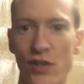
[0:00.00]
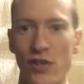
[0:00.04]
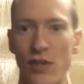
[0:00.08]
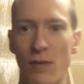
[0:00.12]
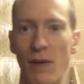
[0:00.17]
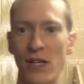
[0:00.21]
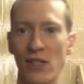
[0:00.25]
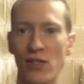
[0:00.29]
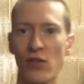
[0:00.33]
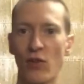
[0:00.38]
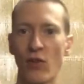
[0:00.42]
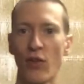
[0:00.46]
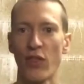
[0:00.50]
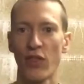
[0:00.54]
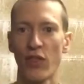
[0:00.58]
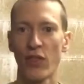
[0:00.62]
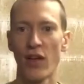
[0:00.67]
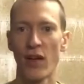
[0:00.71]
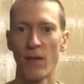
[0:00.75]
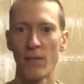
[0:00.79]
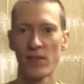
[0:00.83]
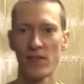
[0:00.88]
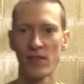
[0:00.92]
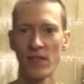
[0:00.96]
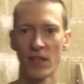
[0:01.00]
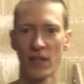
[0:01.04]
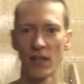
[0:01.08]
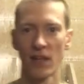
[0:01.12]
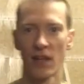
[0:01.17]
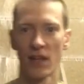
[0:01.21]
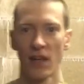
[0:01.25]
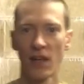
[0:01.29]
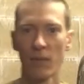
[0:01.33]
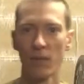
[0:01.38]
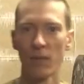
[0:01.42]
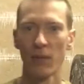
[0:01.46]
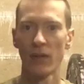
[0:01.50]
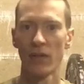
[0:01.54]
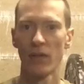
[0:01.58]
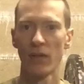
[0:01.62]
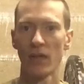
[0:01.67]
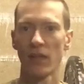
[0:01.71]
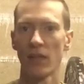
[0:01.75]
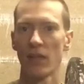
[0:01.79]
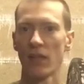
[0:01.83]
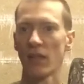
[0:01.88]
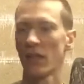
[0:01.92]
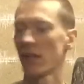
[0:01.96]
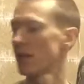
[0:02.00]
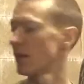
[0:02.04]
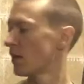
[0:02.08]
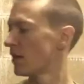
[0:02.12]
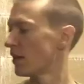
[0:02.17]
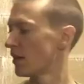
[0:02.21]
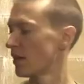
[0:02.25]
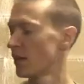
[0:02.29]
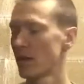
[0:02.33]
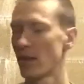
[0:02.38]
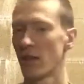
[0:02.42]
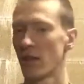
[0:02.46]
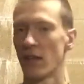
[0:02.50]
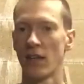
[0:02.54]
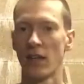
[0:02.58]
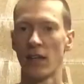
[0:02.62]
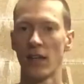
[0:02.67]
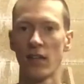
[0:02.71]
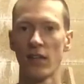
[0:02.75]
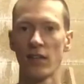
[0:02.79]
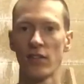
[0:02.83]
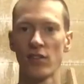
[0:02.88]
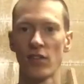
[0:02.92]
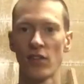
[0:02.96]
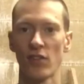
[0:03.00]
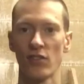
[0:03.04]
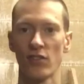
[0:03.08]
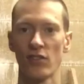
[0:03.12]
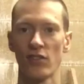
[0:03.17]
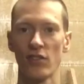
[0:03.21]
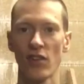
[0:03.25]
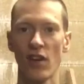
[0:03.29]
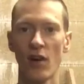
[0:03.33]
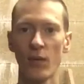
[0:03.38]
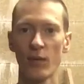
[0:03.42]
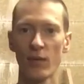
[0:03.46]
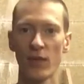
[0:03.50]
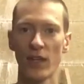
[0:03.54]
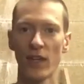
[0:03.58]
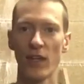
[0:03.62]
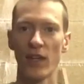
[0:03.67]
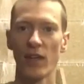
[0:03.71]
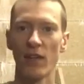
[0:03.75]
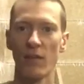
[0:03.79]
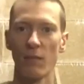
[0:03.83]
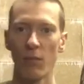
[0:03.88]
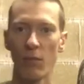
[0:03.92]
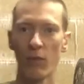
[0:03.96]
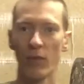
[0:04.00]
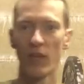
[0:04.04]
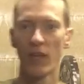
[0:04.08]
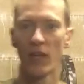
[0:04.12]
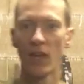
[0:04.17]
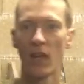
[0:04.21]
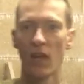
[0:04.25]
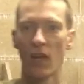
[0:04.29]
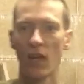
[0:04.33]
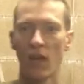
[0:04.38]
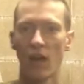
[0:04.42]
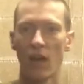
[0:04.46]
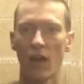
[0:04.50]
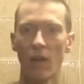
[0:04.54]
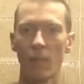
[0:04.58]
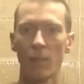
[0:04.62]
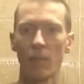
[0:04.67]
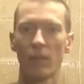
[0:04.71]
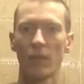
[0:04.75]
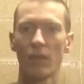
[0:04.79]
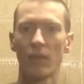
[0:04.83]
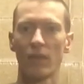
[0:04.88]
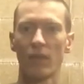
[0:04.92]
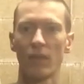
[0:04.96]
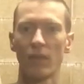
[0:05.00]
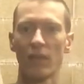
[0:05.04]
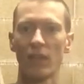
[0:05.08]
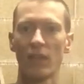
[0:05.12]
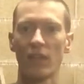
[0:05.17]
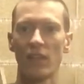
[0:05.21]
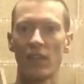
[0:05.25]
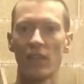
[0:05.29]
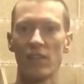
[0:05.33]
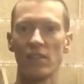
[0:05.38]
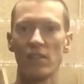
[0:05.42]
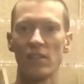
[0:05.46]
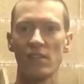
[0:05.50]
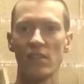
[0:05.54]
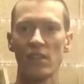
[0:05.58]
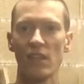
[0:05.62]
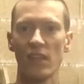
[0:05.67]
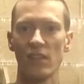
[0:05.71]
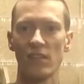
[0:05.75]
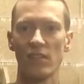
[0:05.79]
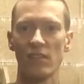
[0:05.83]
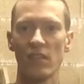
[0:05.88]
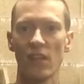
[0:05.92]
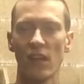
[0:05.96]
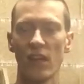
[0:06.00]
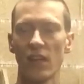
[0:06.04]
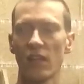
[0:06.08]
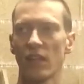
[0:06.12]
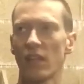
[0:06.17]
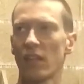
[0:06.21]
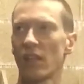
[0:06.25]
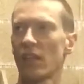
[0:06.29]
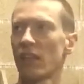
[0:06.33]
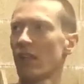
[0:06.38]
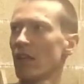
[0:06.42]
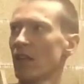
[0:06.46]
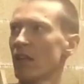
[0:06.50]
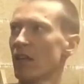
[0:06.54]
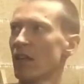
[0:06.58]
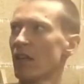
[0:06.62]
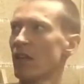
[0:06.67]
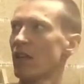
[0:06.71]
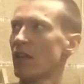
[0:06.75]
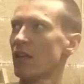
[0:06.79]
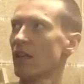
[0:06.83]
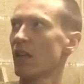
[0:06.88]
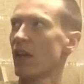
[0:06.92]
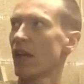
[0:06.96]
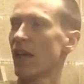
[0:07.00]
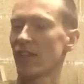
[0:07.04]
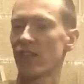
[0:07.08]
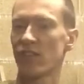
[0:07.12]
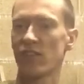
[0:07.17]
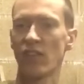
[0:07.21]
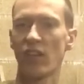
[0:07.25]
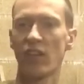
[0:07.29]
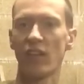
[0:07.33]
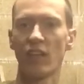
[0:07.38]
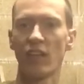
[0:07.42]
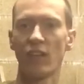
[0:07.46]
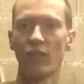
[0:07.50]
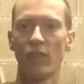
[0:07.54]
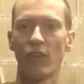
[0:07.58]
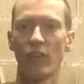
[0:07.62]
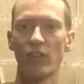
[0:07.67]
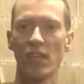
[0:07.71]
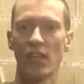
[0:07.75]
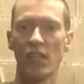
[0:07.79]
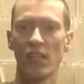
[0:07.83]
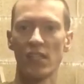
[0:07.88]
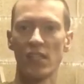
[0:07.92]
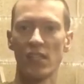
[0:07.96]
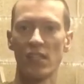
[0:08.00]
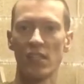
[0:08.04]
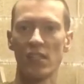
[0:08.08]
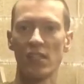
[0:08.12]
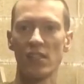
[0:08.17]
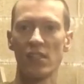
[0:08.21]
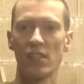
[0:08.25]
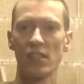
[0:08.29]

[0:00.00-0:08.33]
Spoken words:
imagine your thumb as the club, so start with it pointing up, this like externally rotated,